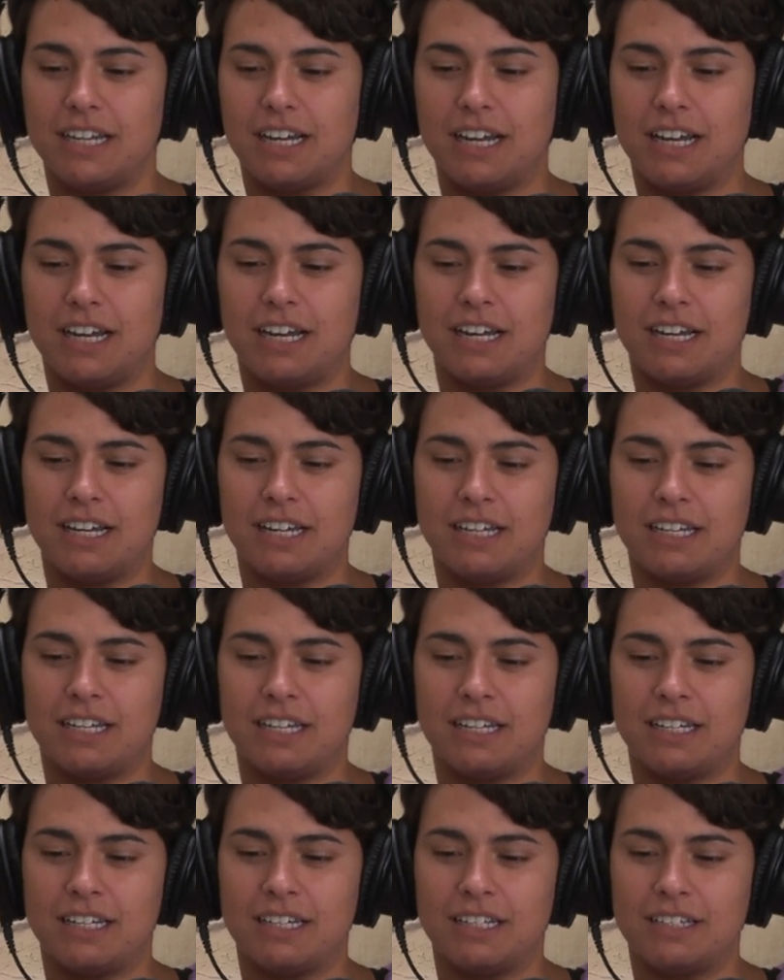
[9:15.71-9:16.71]

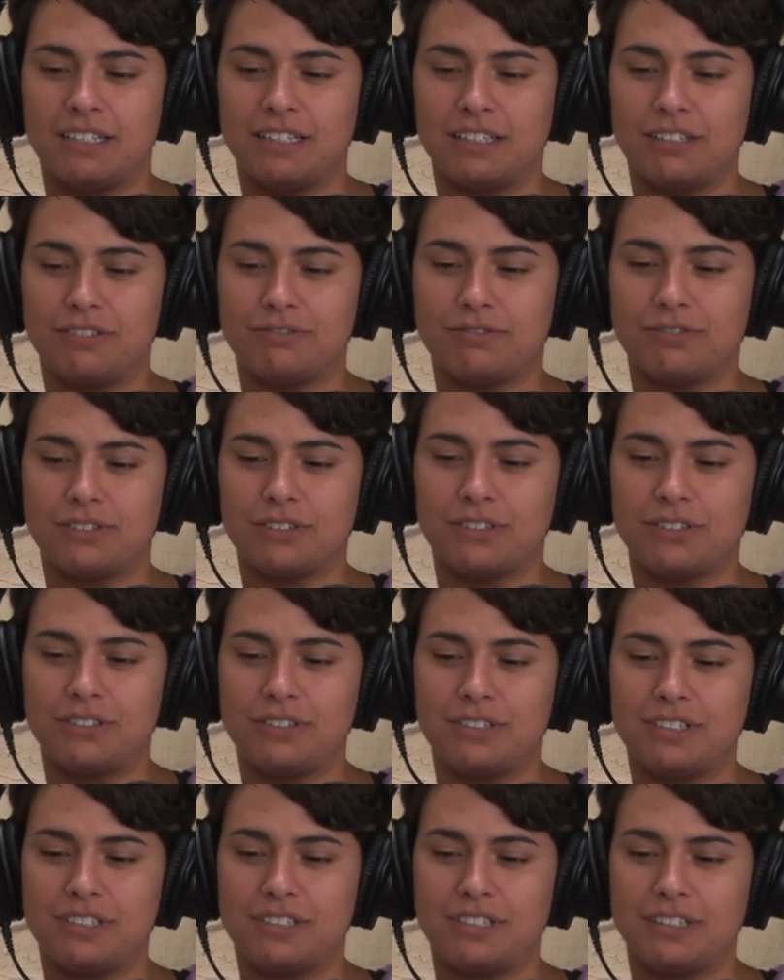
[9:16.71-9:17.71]
Uh, The
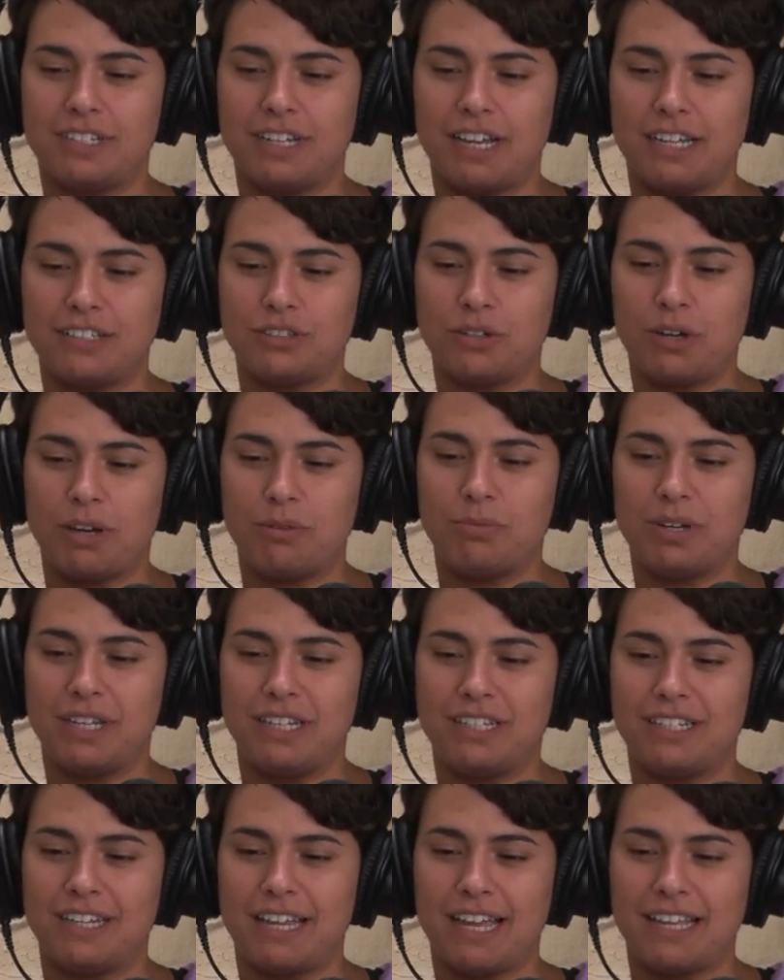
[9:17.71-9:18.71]
first, so I
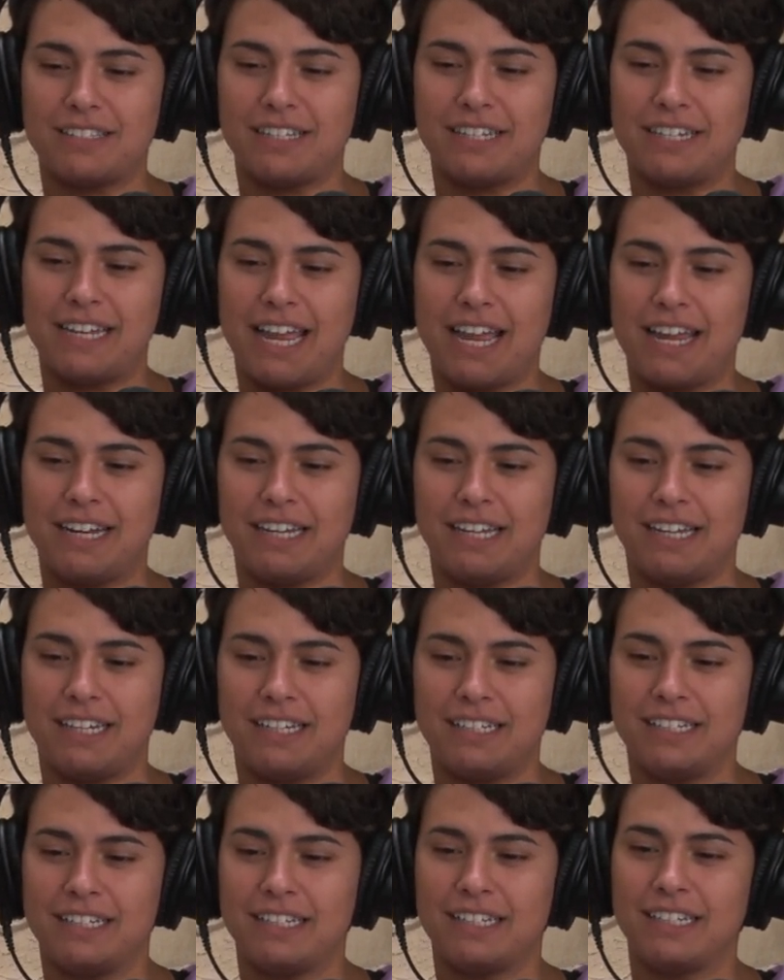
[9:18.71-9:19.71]
went as a
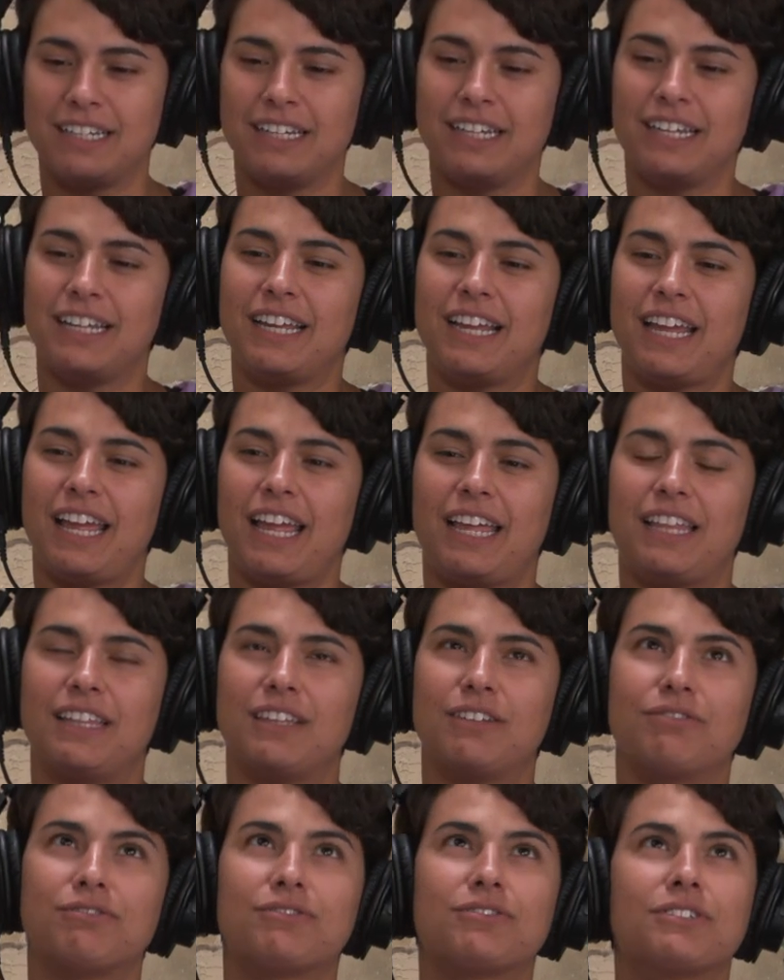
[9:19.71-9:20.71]
nanny and
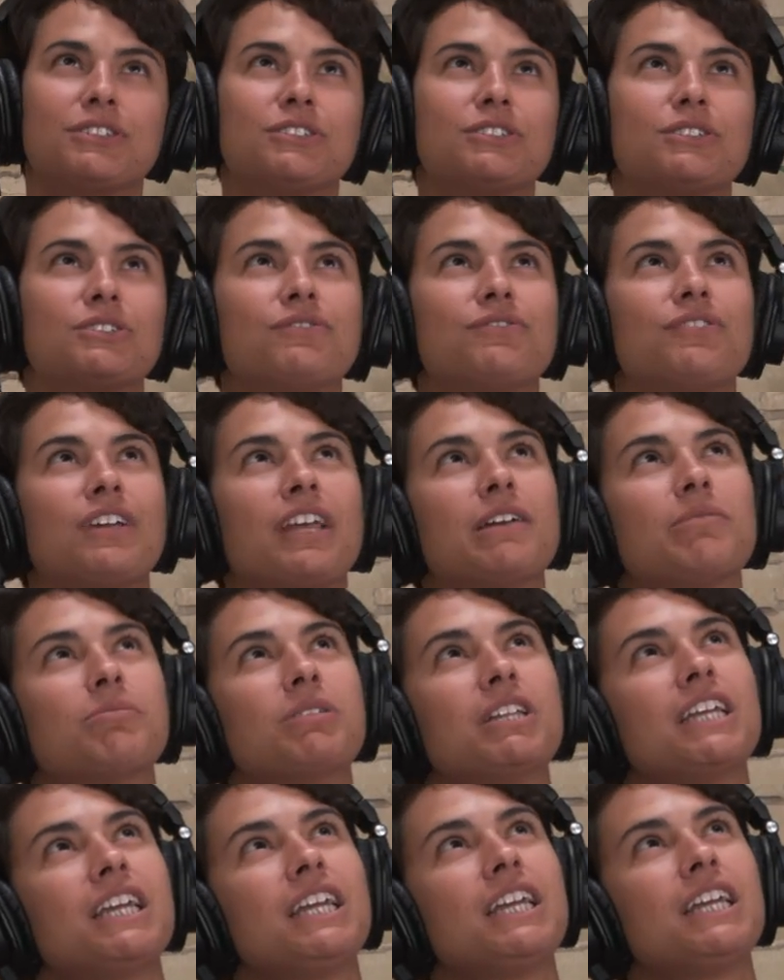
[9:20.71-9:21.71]
the first
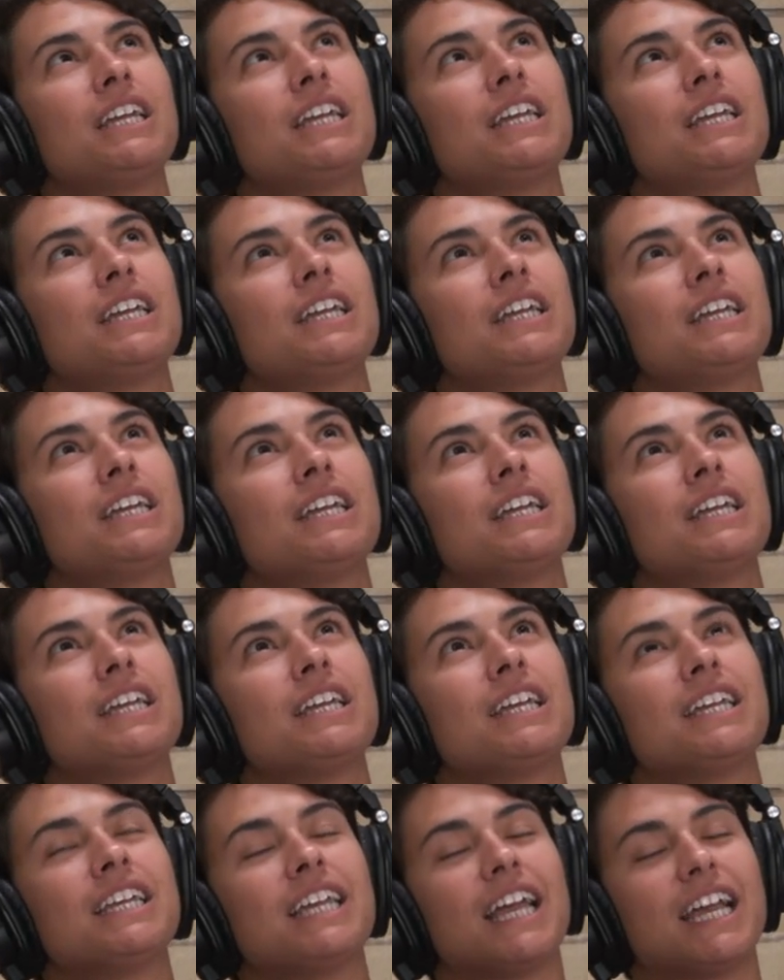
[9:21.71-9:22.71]
family. Au pair.
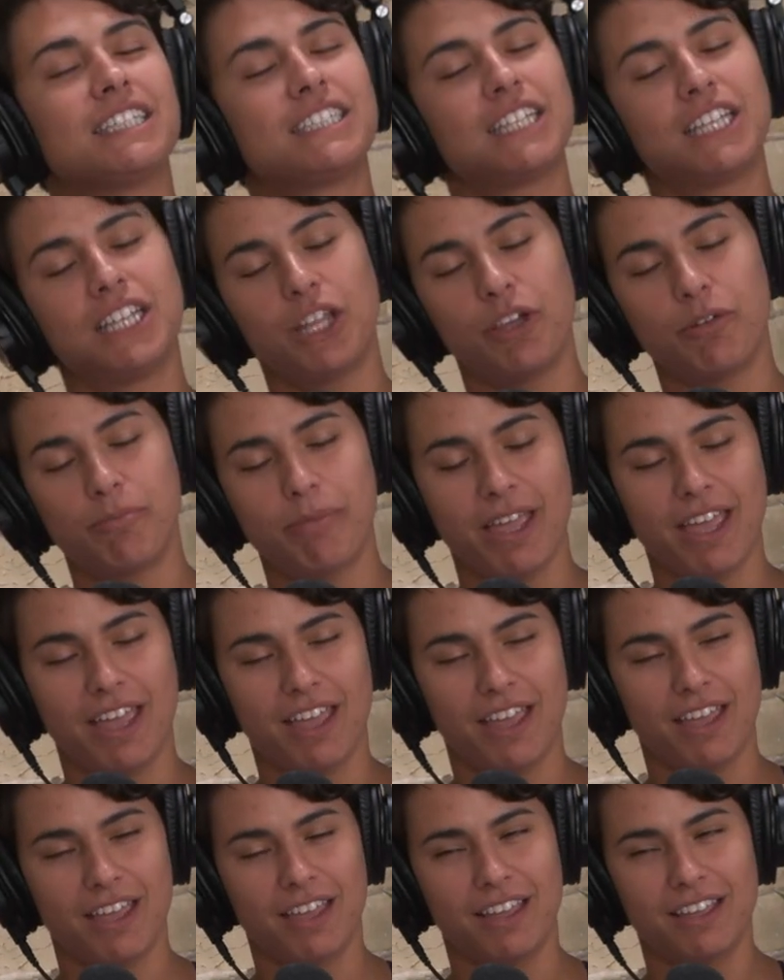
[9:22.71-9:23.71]
Yes, an au
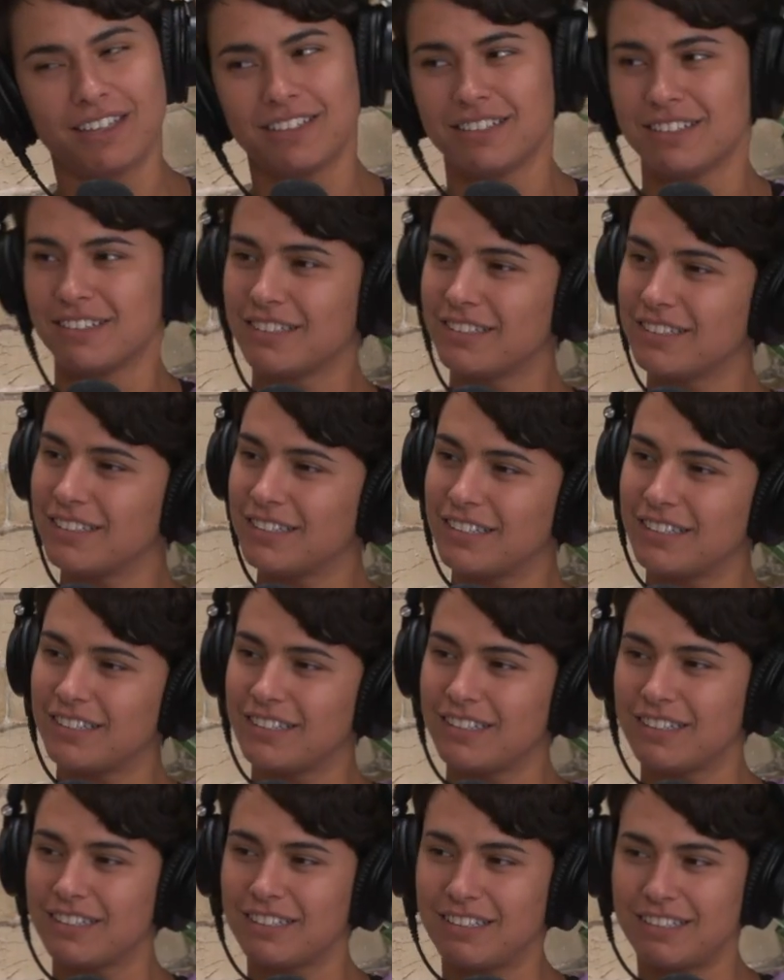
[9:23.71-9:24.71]
pair. Au pair.
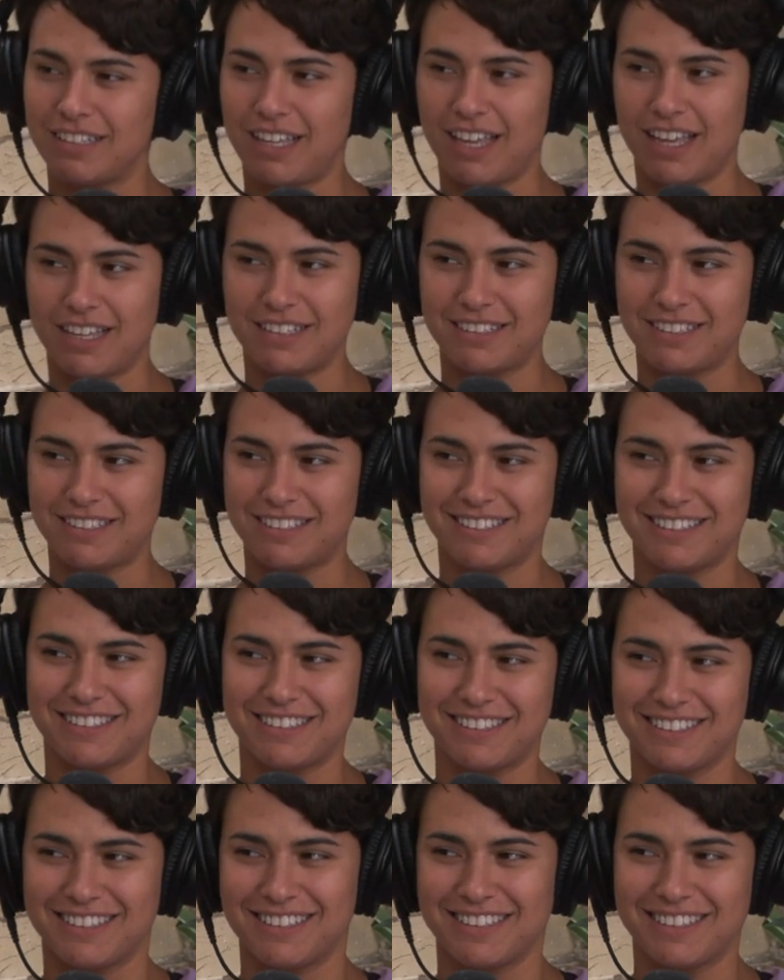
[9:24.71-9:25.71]
Yes.
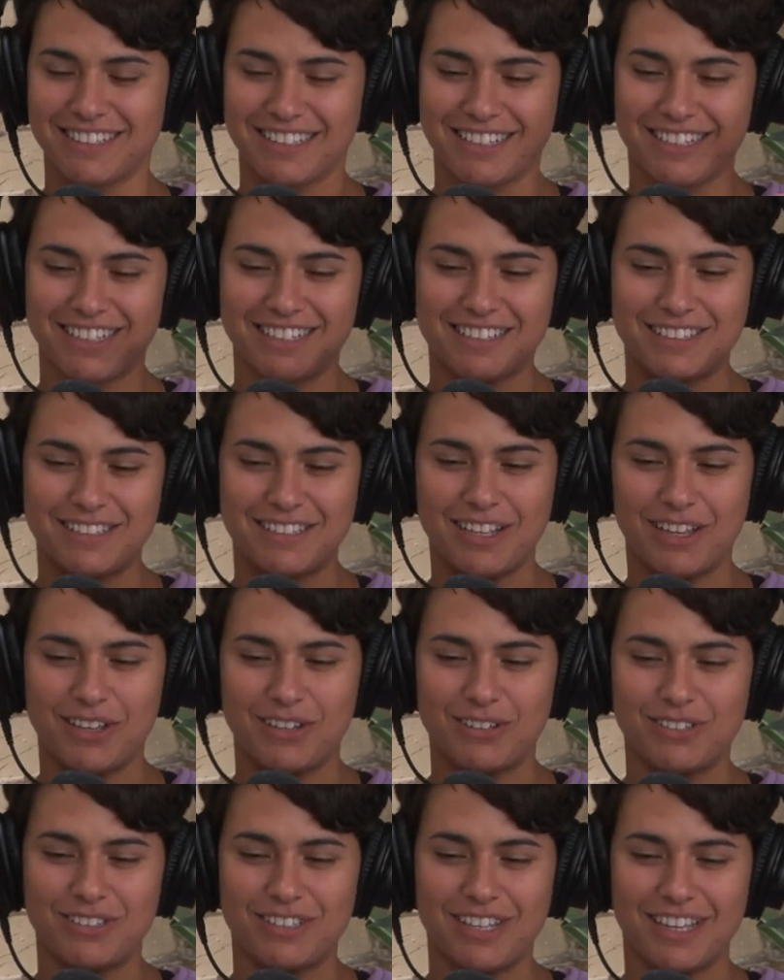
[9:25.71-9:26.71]
Sexy.
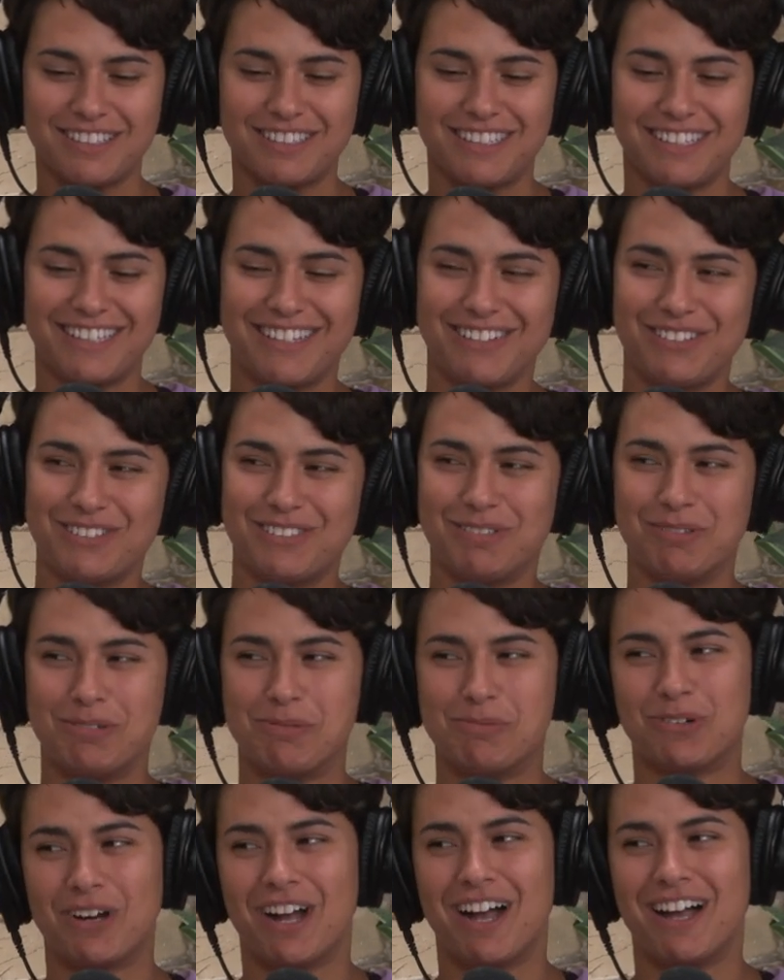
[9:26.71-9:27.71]
So sexy. that's a little
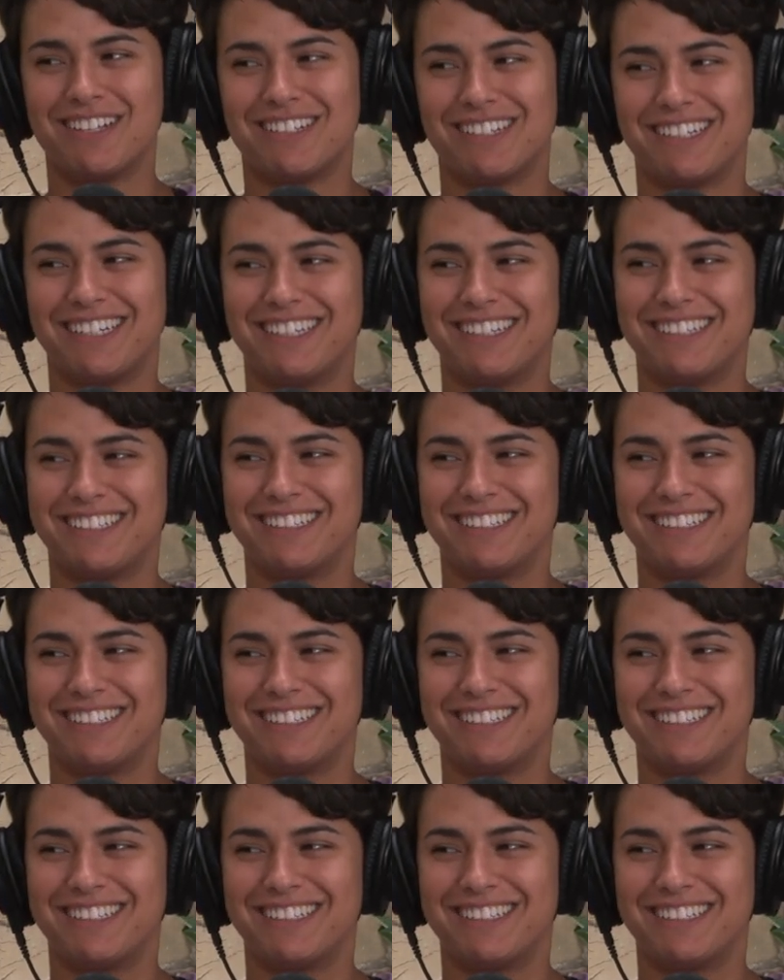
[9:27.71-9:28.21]
more Aussie.